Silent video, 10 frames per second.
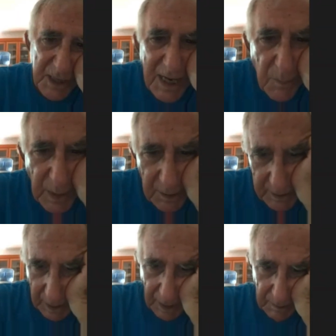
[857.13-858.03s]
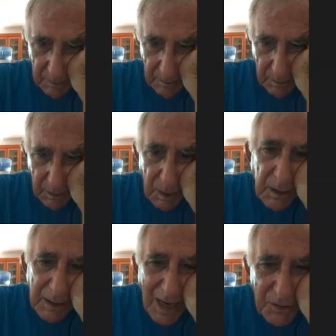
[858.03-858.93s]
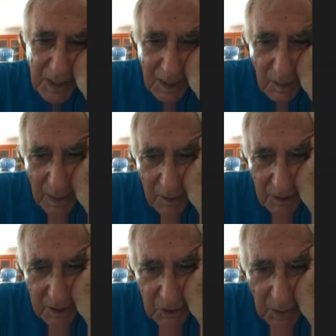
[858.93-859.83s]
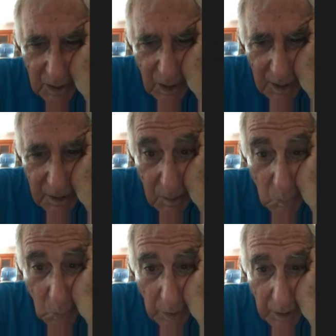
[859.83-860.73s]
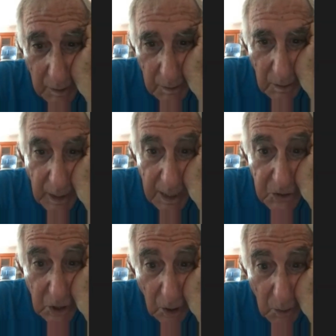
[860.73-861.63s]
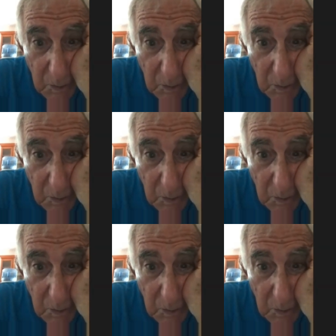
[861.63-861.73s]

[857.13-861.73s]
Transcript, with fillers: think about that. Now think about it at three o'clock in the morning. Case yeah. closed.